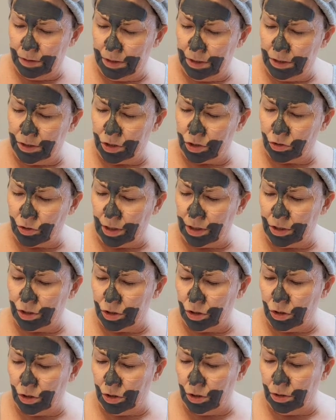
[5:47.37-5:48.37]

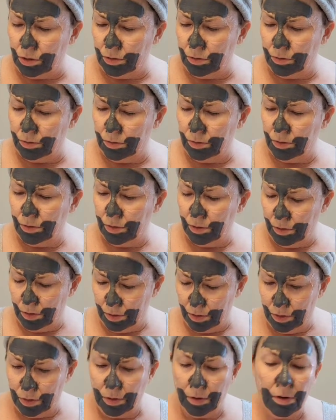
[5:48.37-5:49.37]
De-stressor
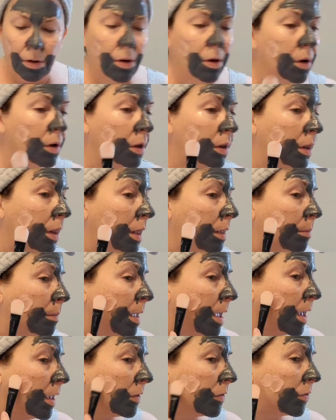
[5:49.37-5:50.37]
clay
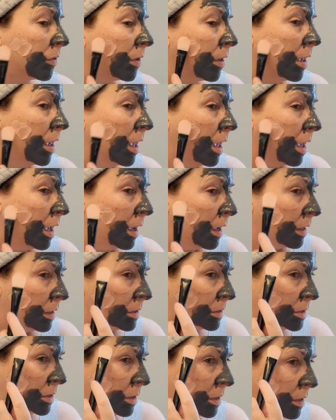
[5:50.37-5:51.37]
mask.
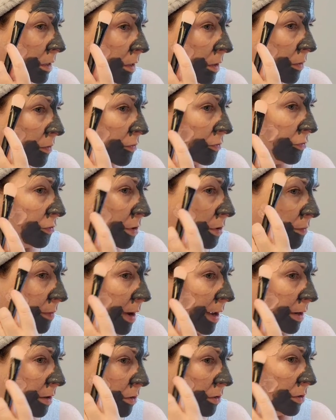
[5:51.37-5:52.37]
And free
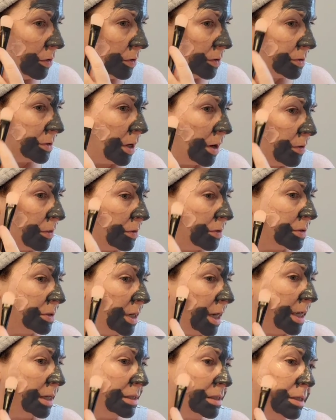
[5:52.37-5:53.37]
radicals are those
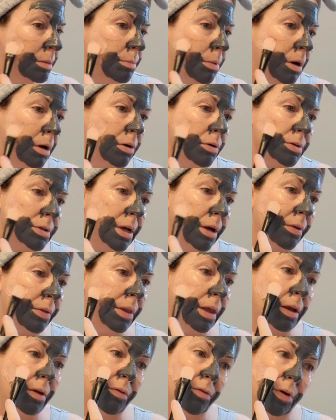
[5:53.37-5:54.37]
nasty buggers out in
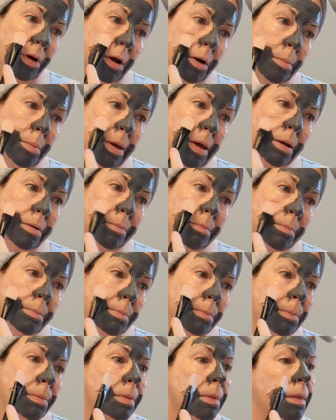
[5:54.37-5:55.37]
the environment
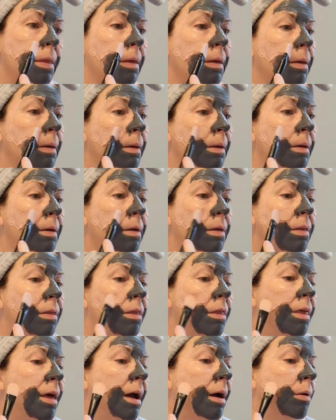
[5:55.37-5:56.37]

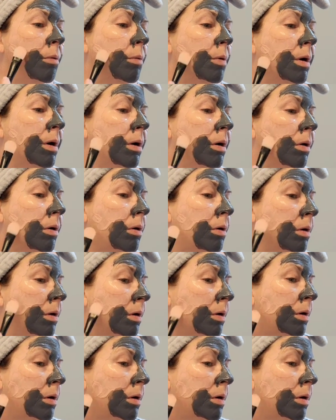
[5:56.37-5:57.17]
that will